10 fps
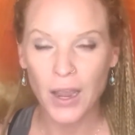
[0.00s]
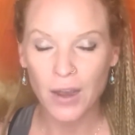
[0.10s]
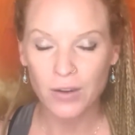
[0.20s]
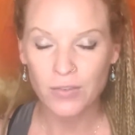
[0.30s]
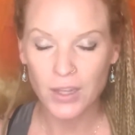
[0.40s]

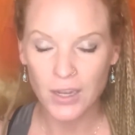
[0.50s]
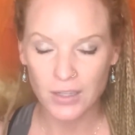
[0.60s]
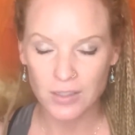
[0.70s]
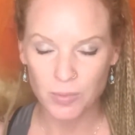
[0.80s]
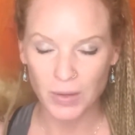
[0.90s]
out of the
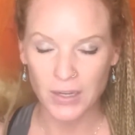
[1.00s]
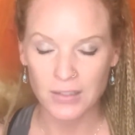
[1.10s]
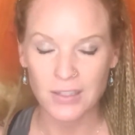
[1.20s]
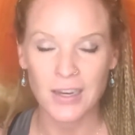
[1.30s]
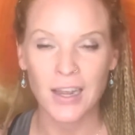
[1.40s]

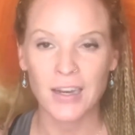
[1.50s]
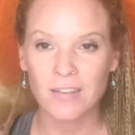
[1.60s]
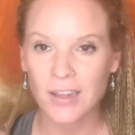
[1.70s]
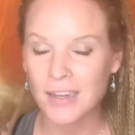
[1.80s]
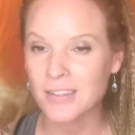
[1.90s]
headspace and
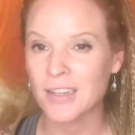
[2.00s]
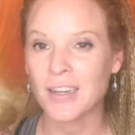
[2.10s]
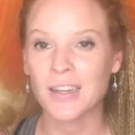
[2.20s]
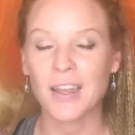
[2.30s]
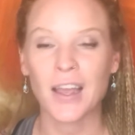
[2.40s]

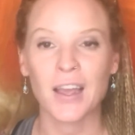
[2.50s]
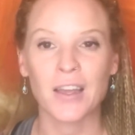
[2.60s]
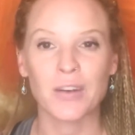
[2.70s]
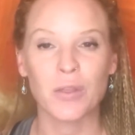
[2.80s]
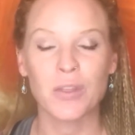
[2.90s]
analyzing and